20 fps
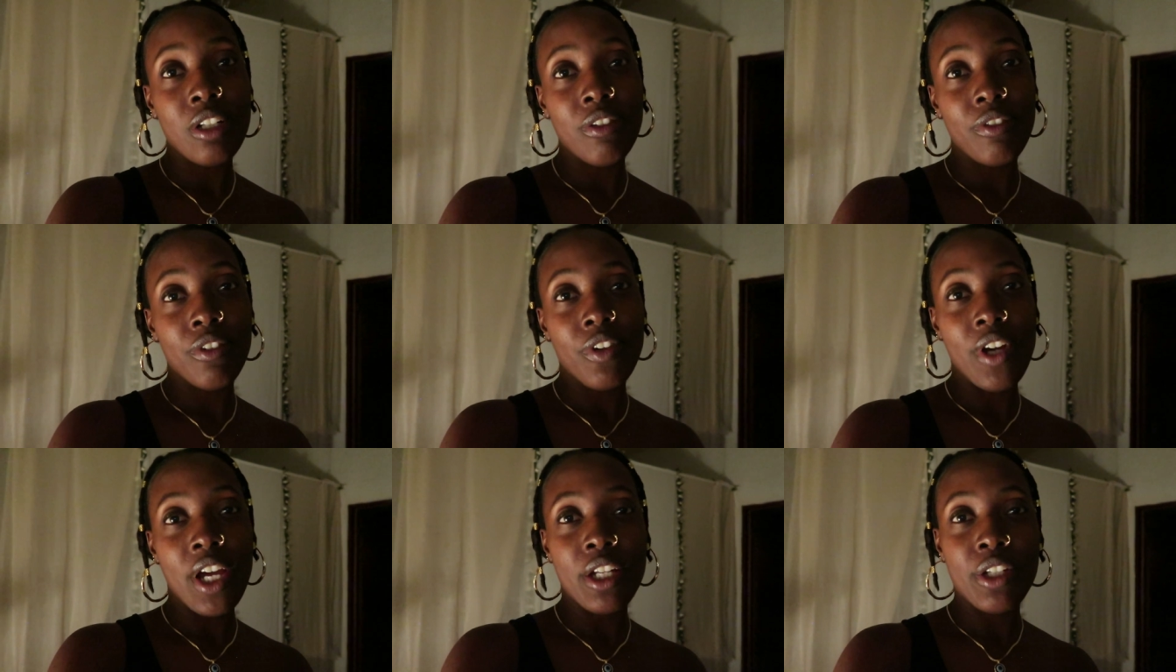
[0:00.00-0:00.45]

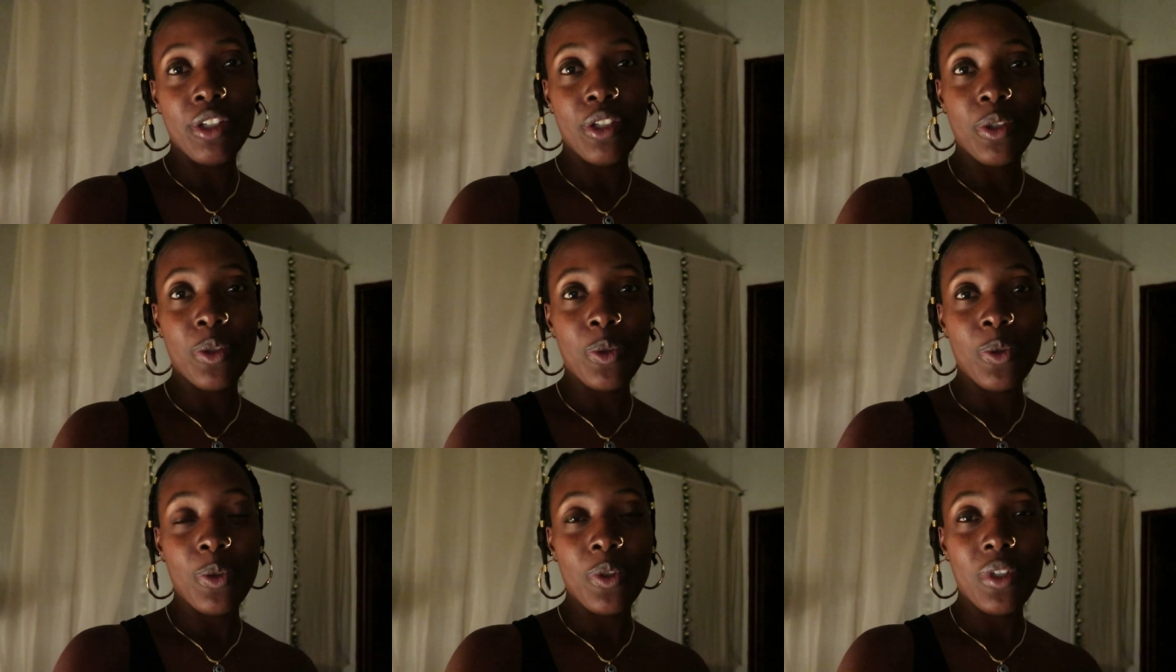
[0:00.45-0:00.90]
loves
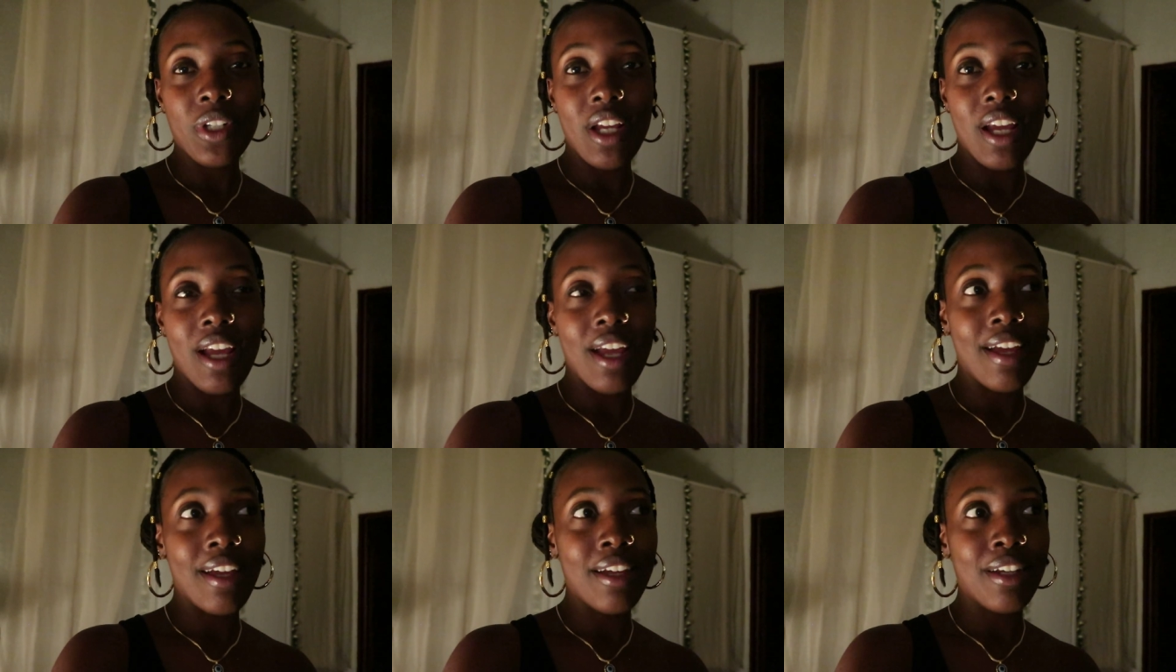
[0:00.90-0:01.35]
gratitude
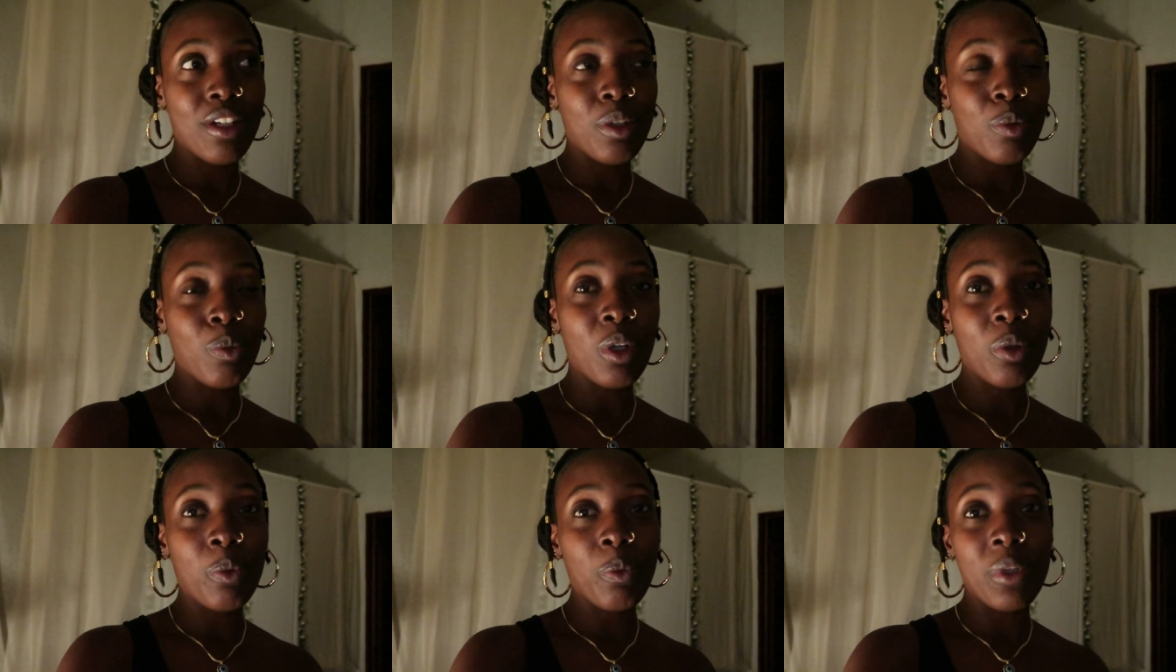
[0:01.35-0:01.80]
and
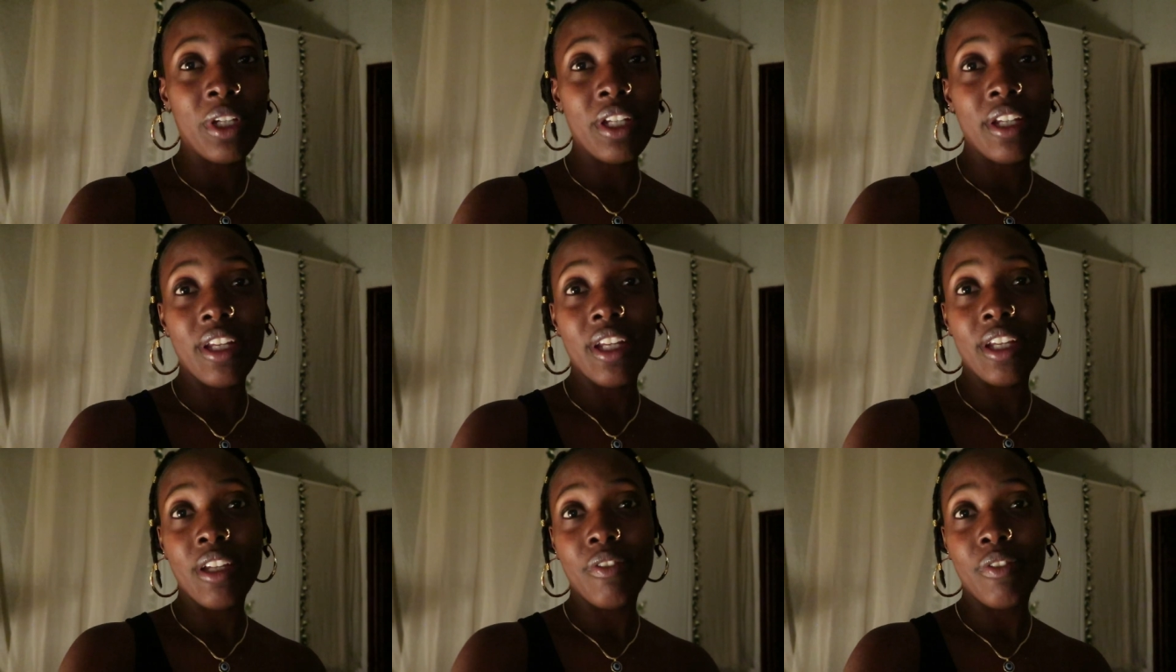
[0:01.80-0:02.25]
what we
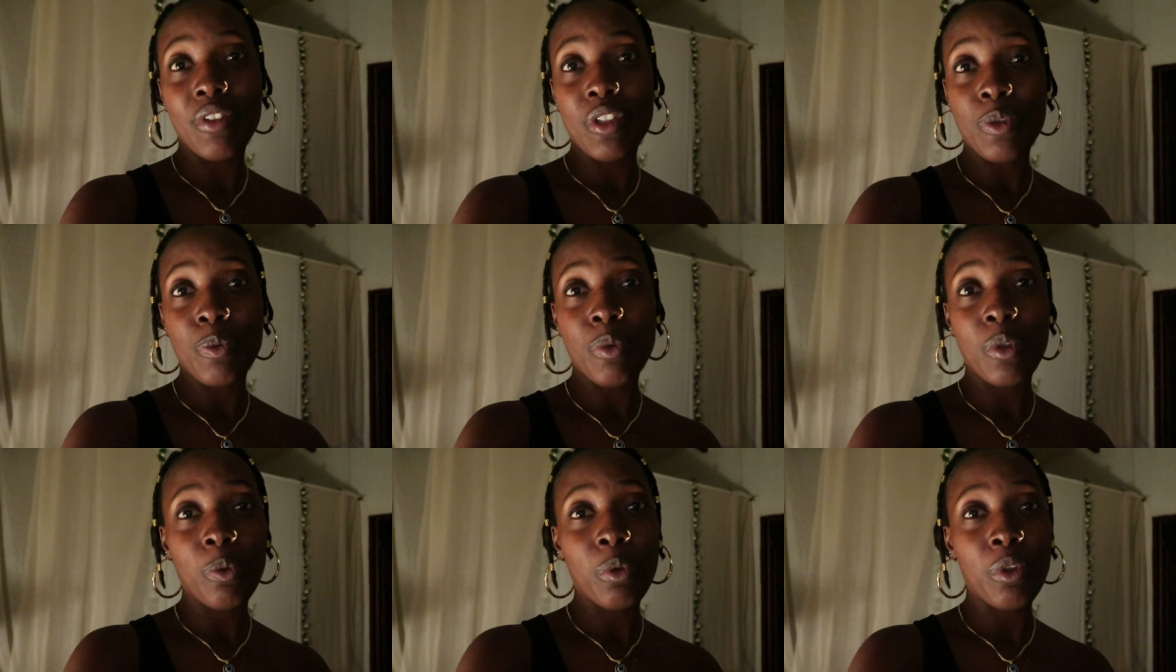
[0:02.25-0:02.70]
give
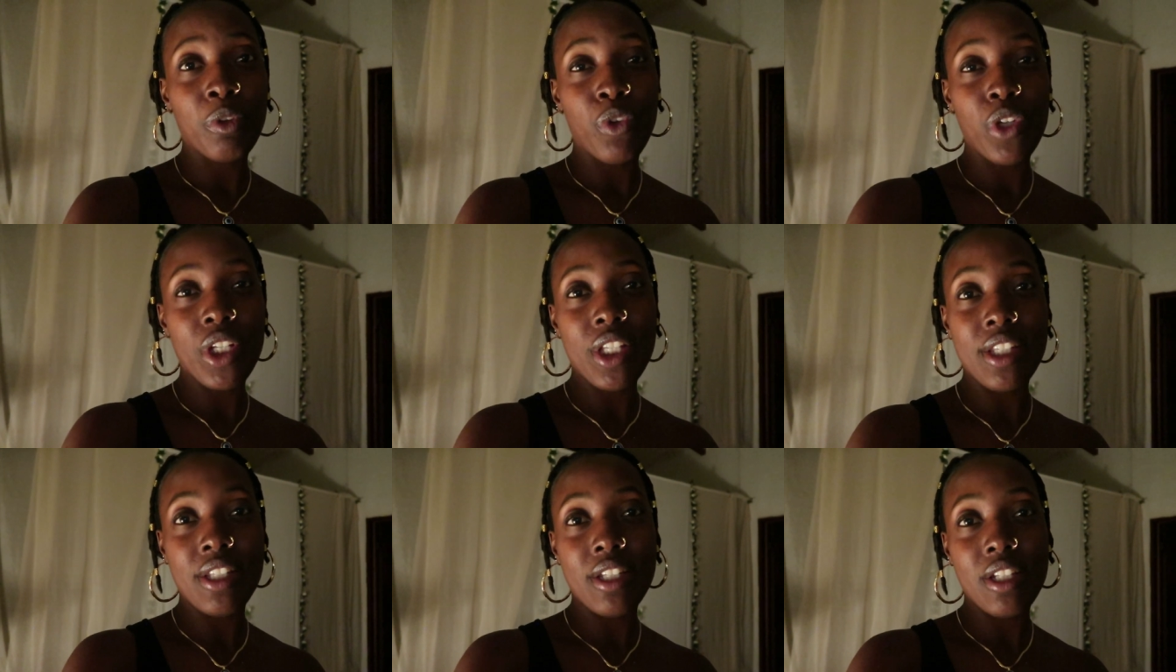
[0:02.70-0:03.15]
is what we
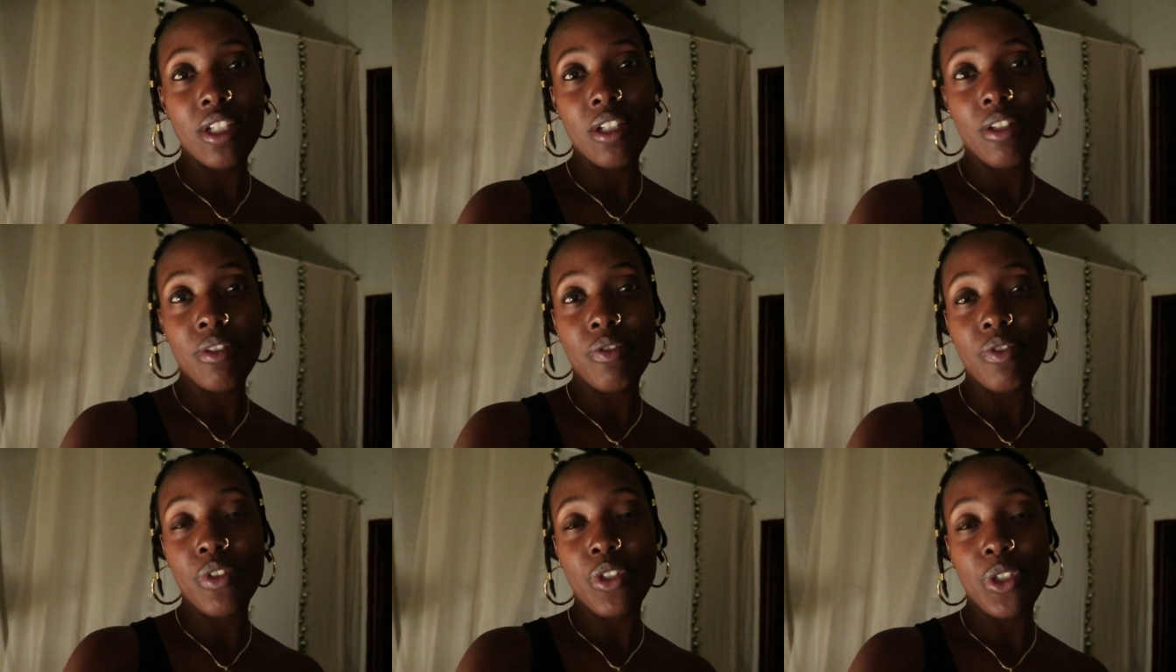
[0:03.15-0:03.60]

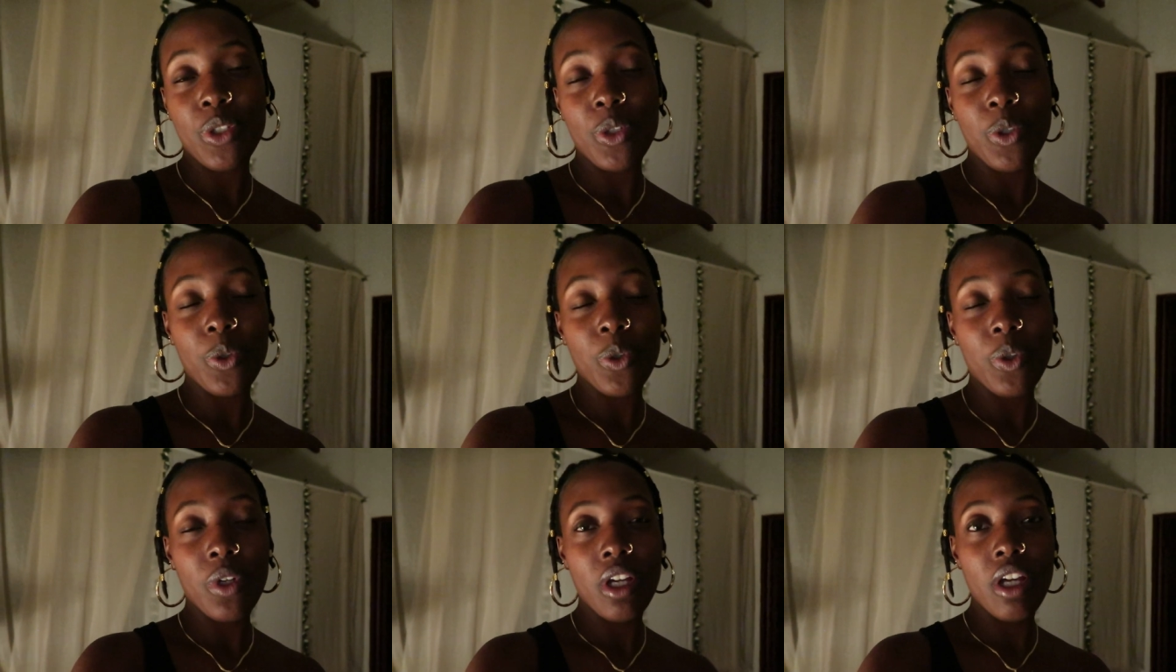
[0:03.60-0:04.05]
receive so